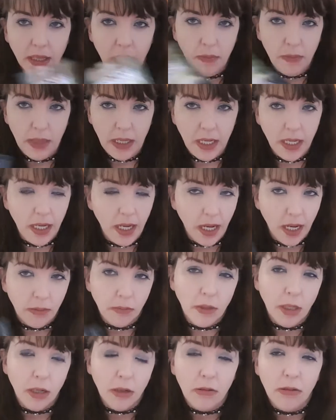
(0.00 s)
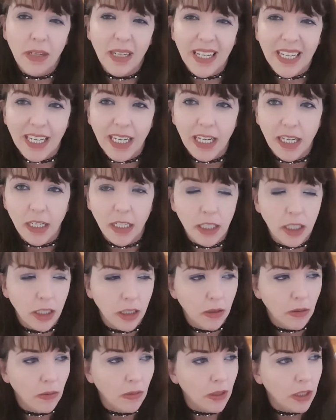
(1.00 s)
the minute, I'm currently
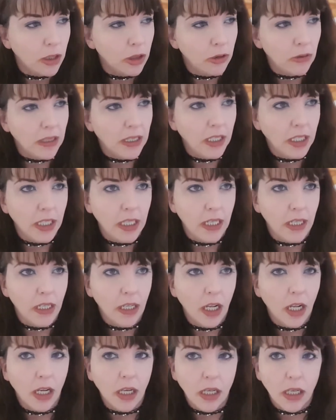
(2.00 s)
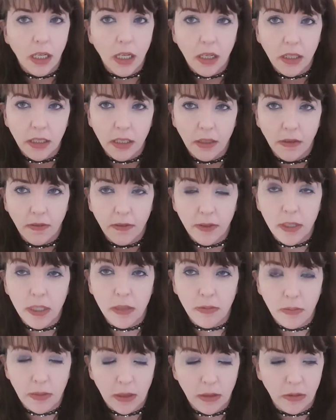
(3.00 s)
into drinking a lot of
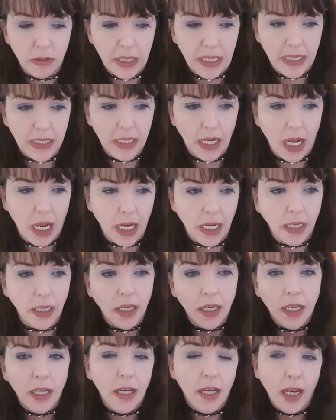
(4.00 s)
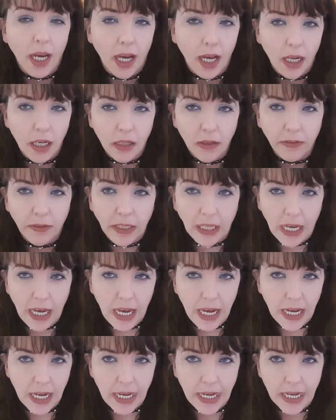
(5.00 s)
smoothies. Like, I love
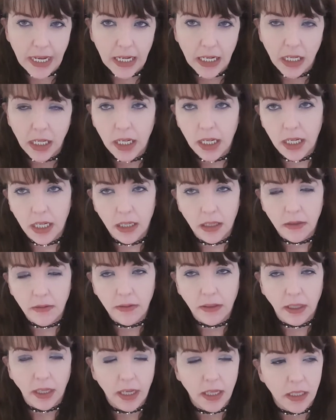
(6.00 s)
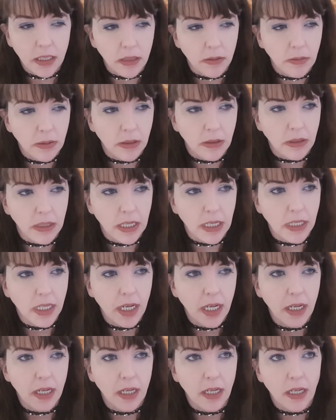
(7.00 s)
kale smoothies
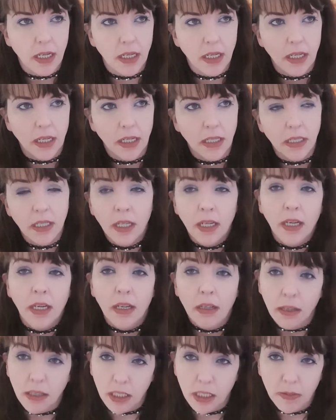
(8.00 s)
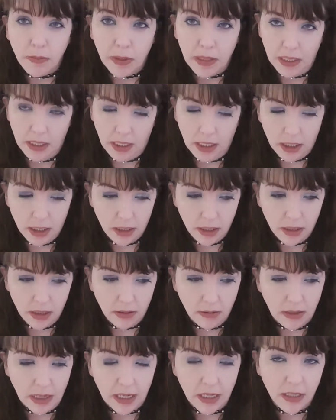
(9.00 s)
and spinach. So
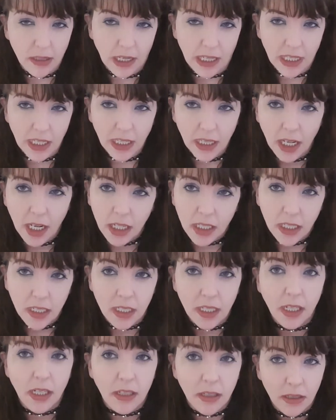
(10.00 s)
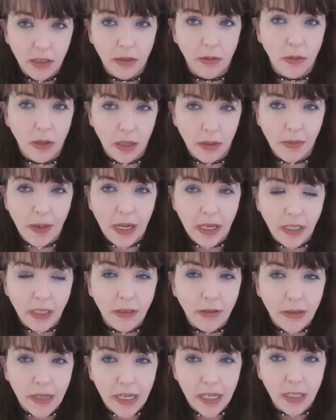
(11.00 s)
yes, I think that is another one of my New
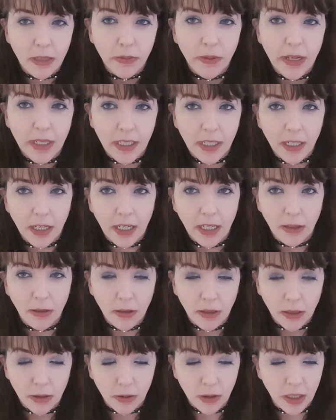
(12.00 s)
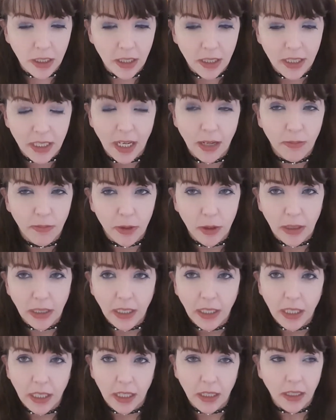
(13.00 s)
Year's resolutions. I'm
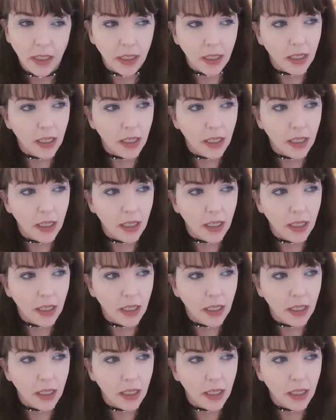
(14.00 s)
drinking